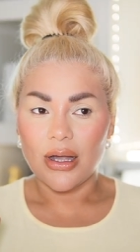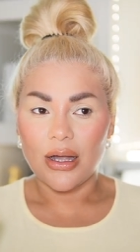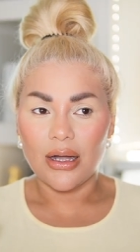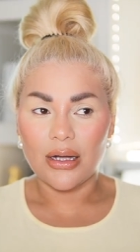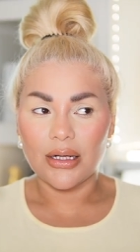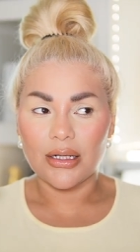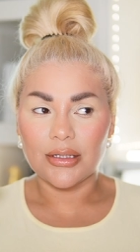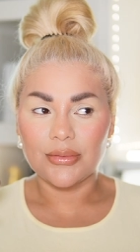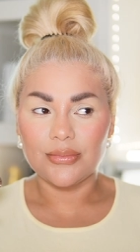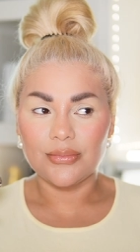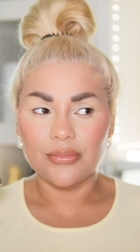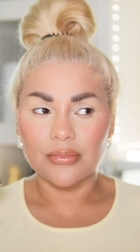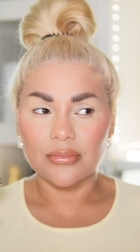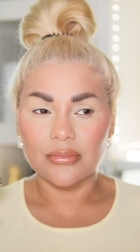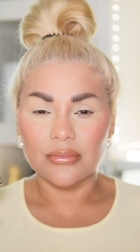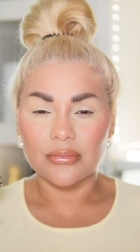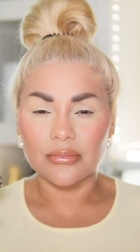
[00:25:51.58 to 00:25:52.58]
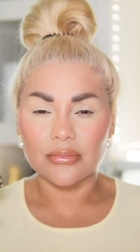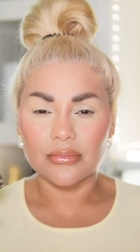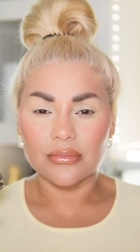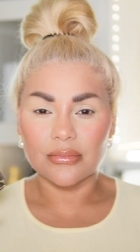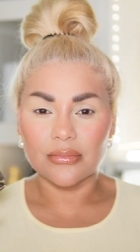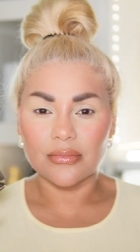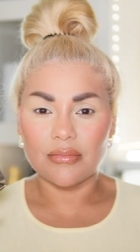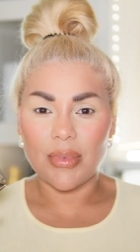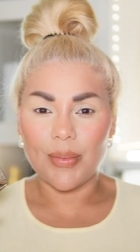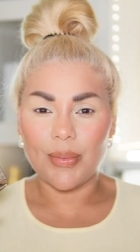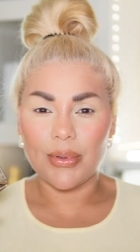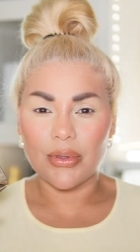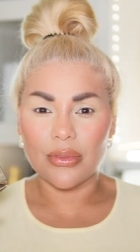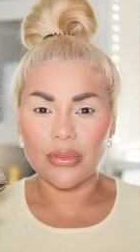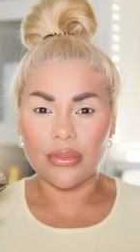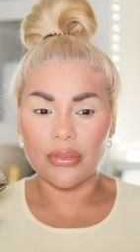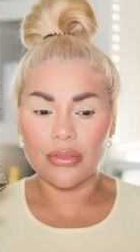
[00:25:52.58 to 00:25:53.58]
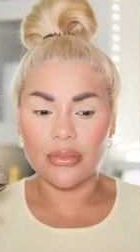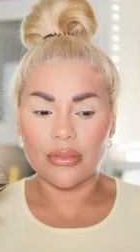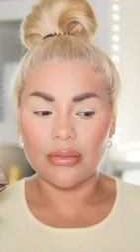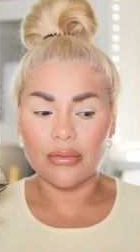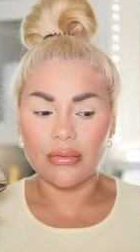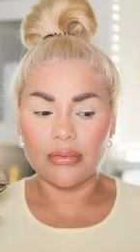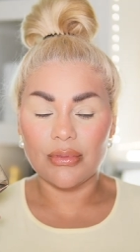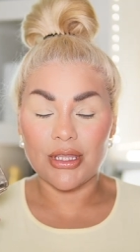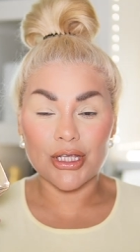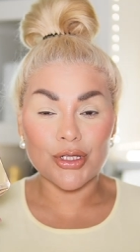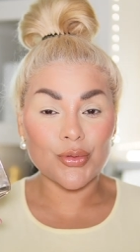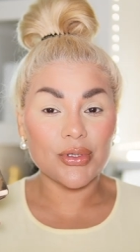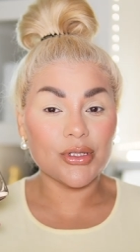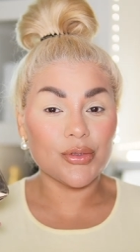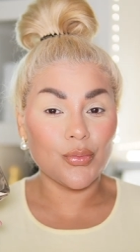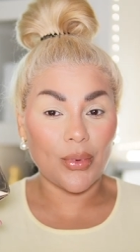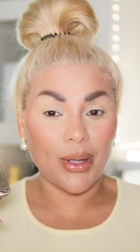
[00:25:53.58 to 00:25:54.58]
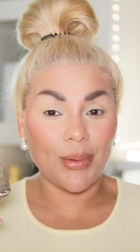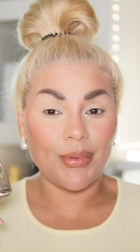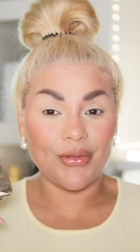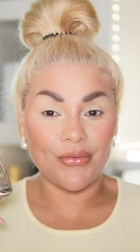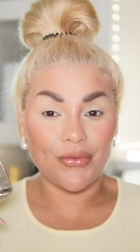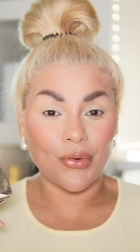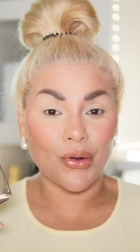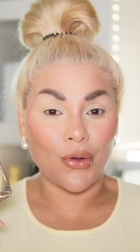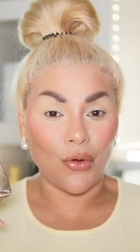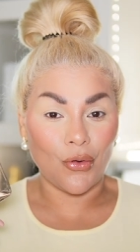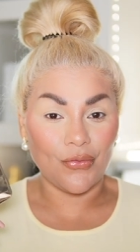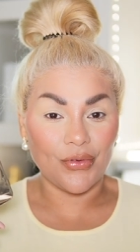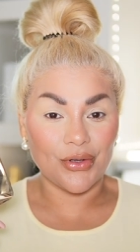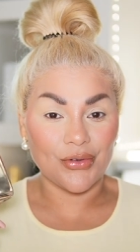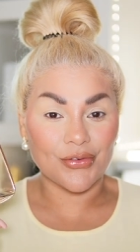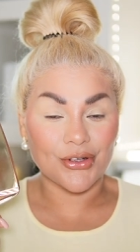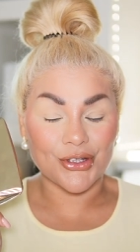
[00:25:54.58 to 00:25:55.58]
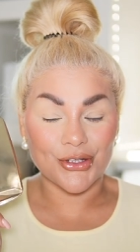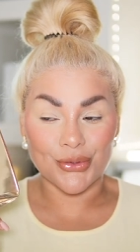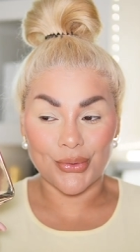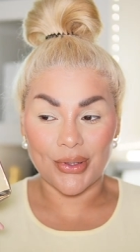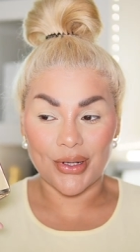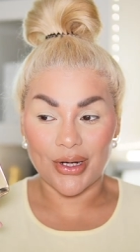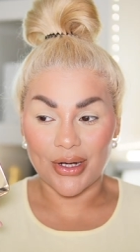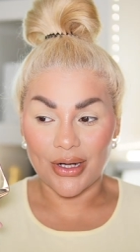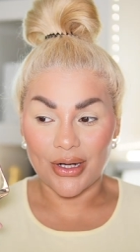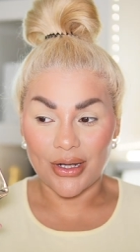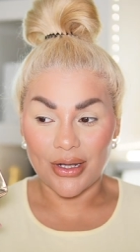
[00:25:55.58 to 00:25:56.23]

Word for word: um maybe this was way before COVID for sure